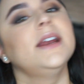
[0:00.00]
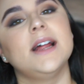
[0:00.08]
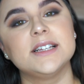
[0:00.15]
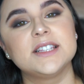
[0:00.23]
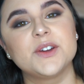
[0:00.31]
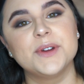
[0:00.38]

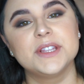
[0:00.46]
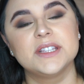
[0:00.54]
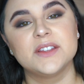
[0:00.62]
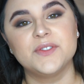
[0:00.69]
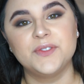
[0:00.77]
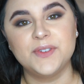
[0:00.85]
Now let's go
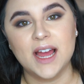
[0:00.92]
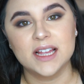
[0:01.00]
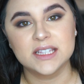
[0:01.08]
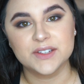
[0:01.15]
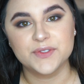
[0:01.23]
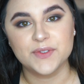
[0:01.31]
into the
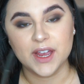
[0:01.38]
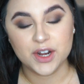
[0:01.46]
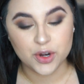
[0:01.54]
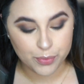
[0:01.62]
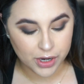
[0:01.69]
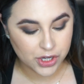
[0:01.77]
flat
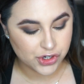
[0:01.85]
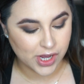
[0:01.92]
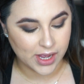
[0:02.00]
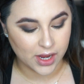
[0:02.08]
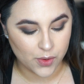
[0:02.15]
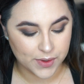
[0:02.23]
definer brush
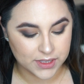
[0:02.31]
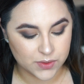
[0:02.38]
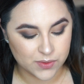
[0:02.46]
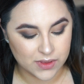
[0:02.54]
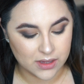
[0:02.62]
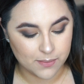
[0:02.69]
and go
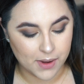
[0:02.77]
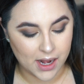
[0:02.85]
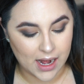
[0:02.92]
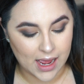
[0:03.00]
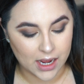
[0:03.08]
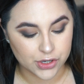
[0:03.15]
into the
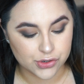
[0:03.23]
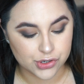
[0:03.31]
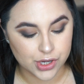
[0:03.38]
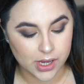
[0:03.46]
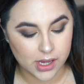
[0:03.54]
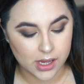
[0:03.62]
black
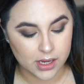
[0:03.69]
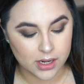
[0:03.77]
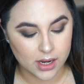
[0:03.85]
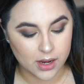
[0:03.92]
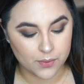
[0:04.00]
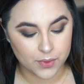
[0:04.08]

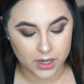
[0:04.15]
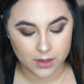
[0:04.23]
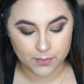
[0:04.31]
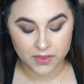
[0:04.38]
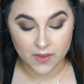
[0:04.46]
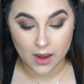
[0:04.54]
shade. We're
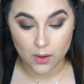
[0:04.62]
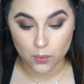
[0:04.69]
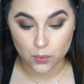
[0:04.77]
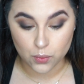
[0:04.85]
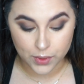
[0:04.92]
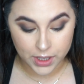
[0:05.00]
gonna put that
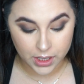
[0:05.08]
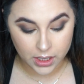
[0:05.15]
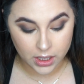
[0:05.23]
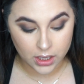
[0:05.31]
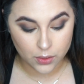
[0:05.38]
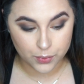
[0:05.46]

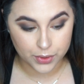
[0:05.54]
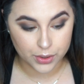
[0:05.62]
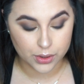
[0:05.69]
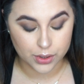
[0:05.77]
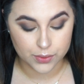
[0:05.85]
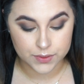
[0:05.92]
real
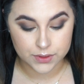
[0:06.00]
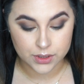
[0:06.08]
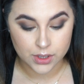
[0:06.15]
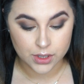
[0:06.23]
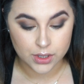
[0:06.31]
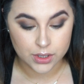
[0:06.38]

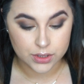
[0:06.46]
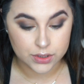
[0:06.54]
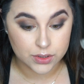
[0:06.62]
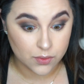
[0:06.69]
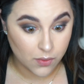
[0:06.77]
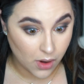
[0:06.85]
close
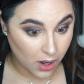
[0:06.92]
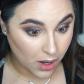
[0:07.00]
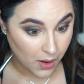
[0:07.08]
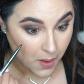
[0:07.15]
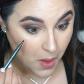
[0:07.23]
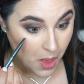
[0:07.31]
to
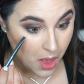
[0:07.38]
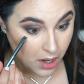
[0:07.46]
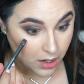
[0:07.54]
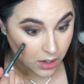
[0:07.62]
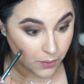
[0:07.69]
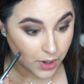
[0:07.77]
our
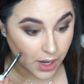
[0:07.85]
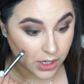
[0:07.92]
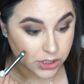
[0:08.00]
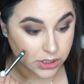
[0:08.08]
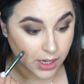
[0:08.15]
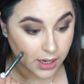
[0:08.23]
lower
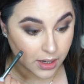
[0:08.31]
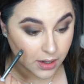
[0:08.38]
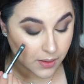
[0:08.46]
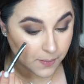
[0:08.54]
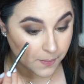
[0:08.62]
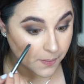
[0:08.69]
lash line.